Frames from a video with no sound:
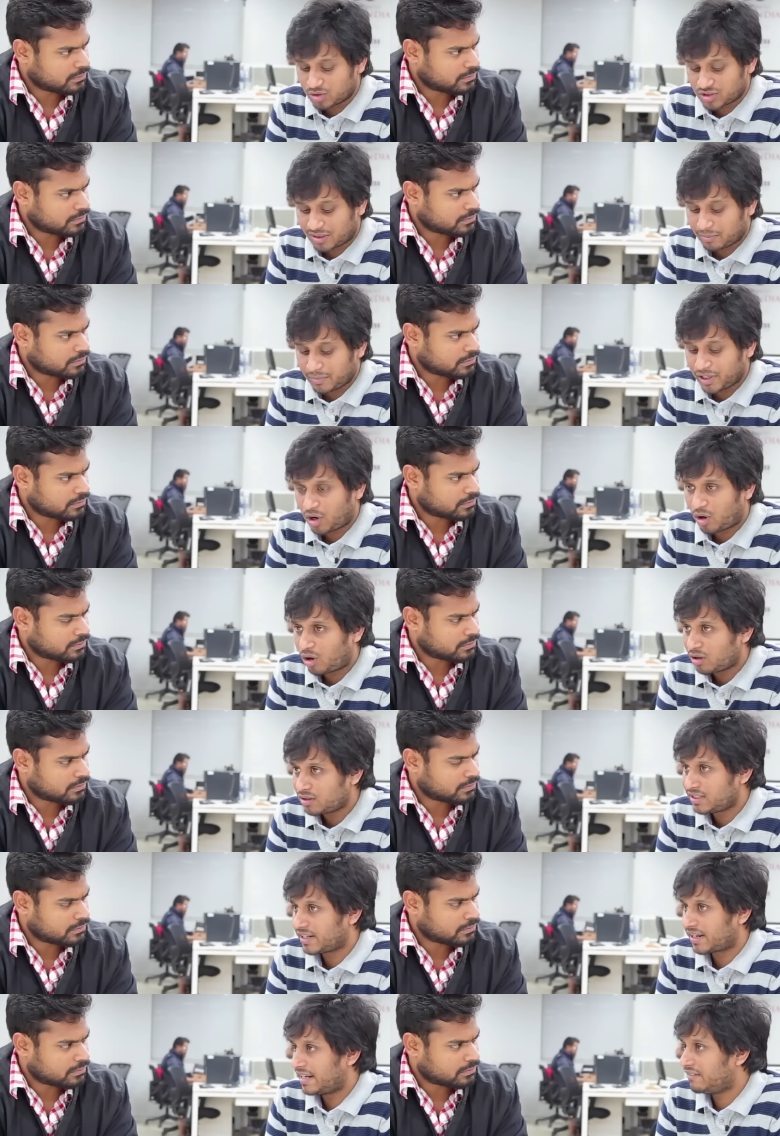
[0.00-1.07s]
Speaker 1: to submit
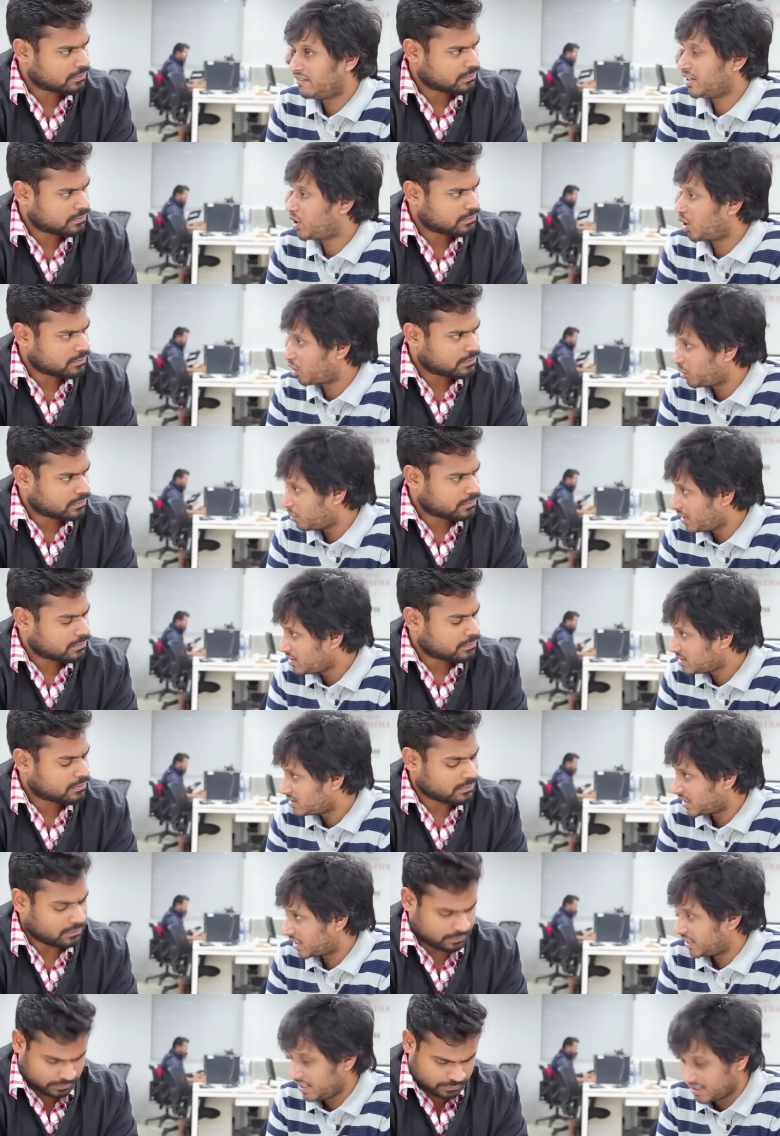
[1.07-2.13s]
all the relevant
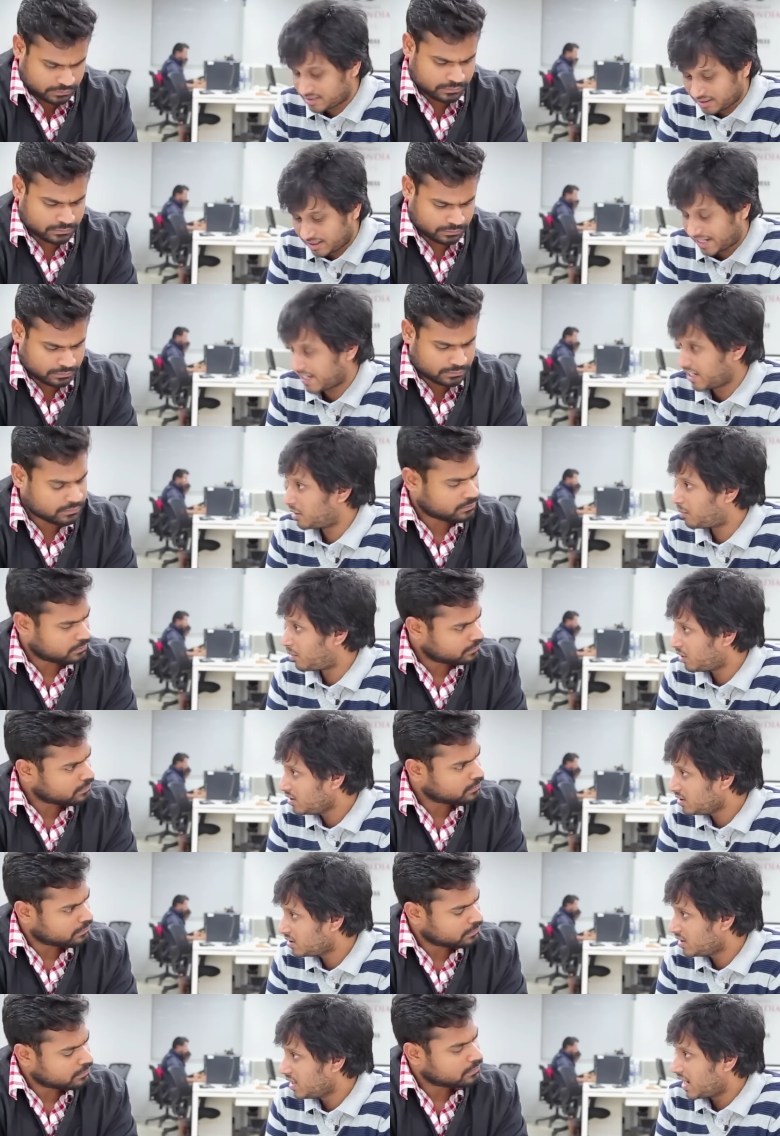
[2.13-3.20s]
documents that he is relying
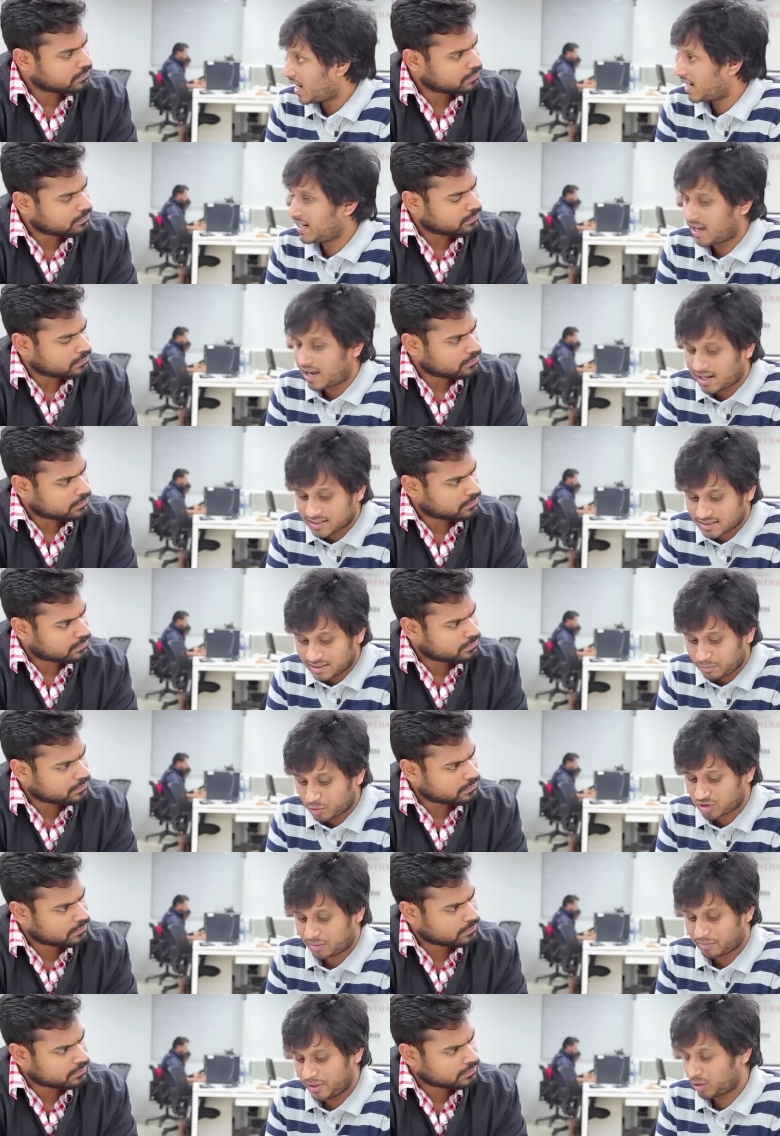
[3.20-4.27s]
upon and he'll ask
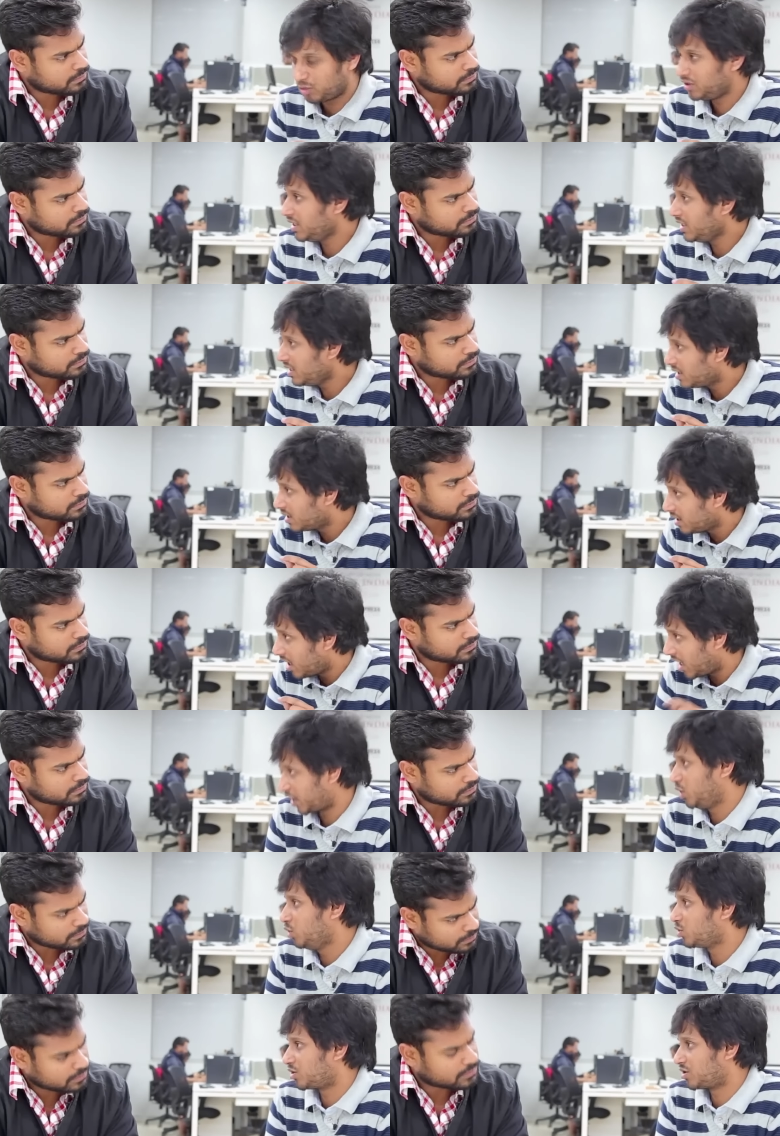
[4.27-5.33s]
them to submit to the
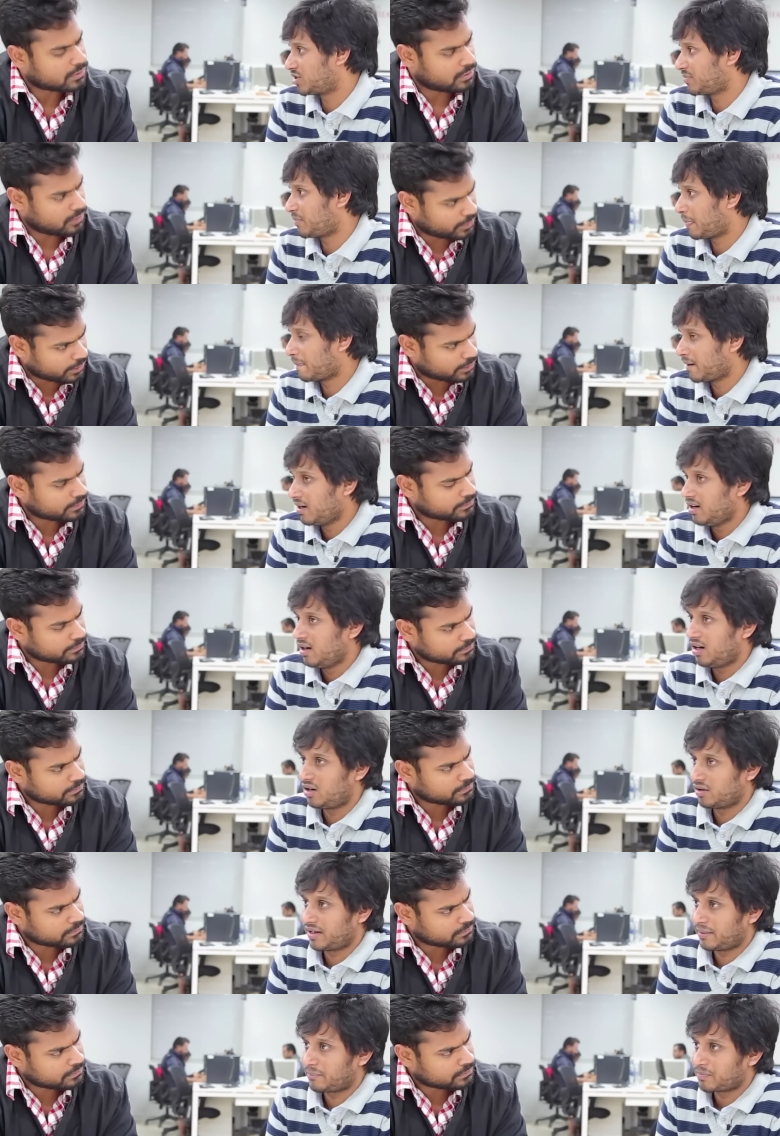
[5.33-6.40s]
accused. Okay.
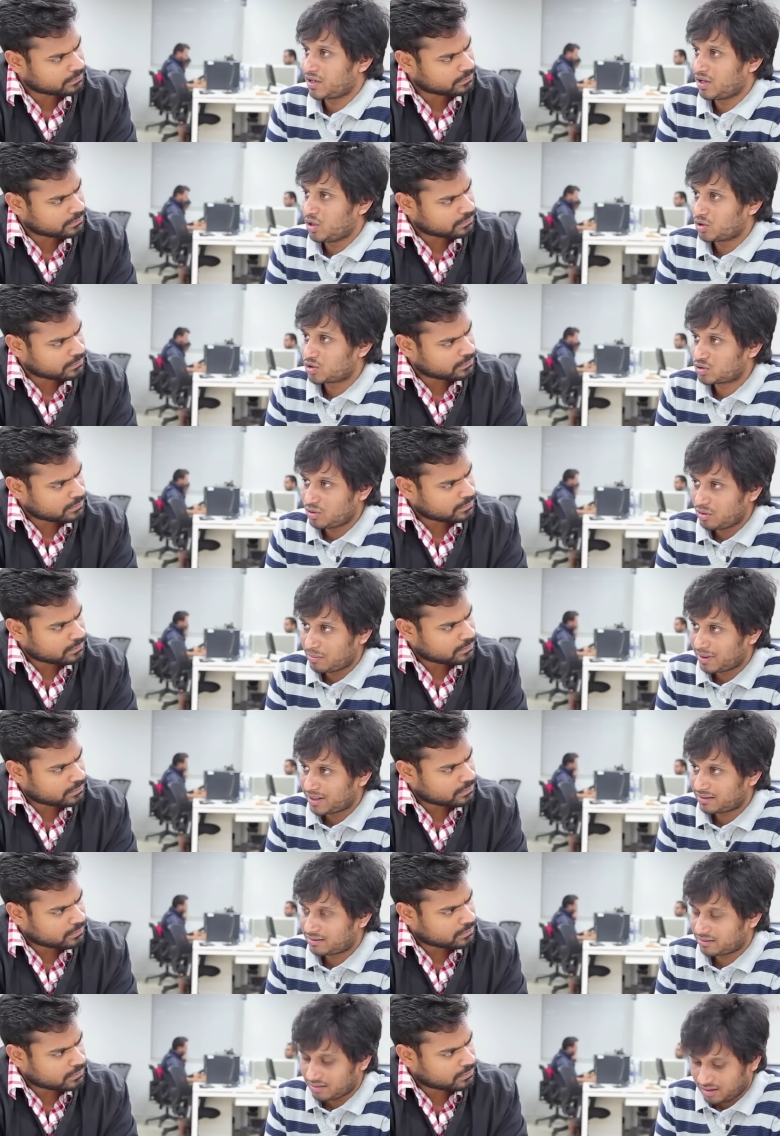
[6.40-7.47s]
Okay. So,
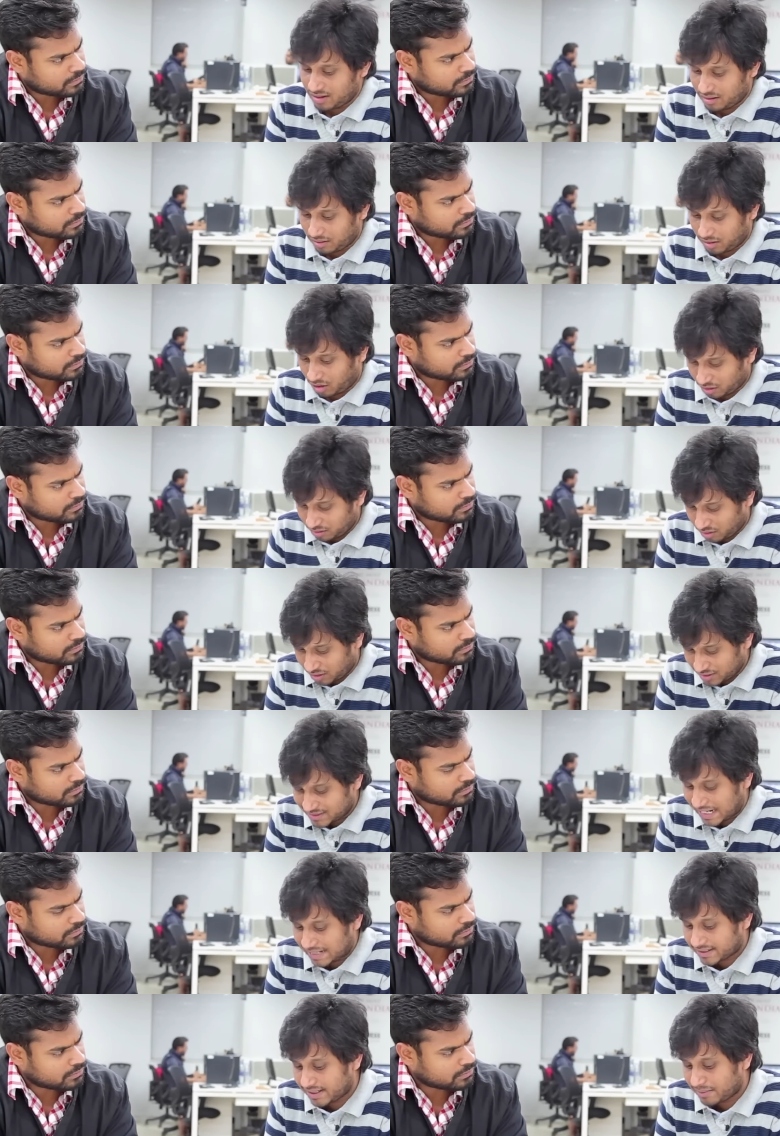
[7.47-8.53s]
but on, on
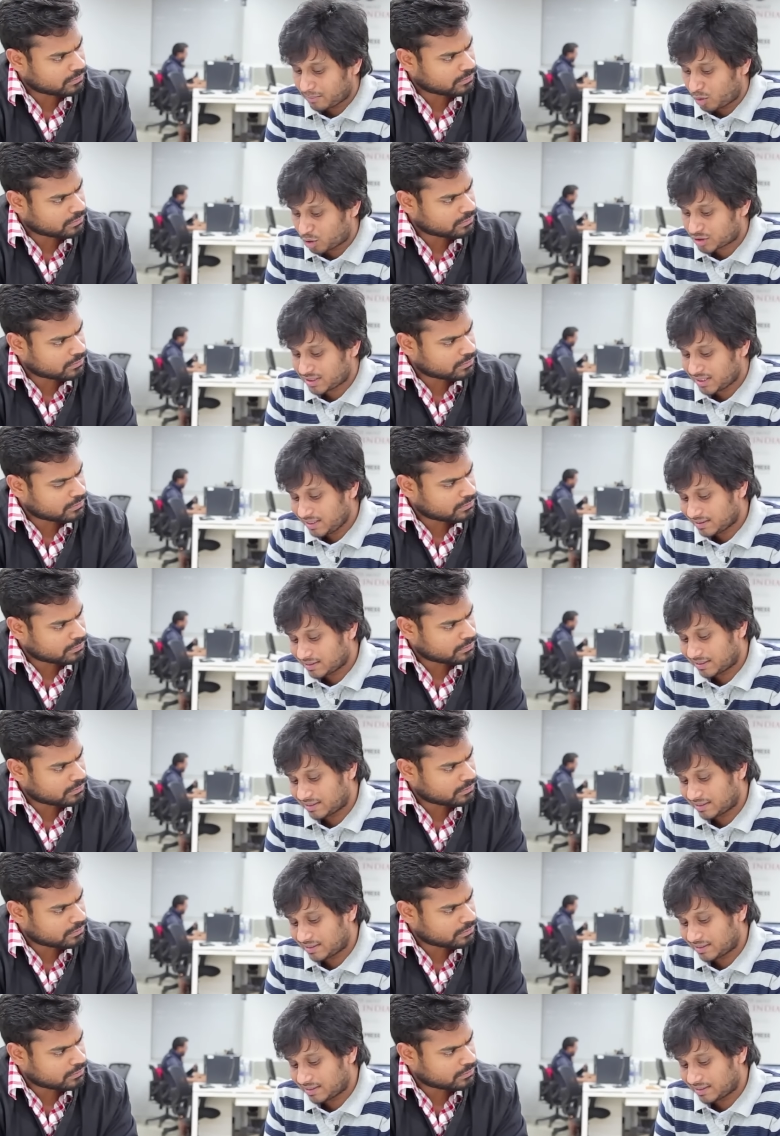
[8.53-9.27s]
Saturday mostly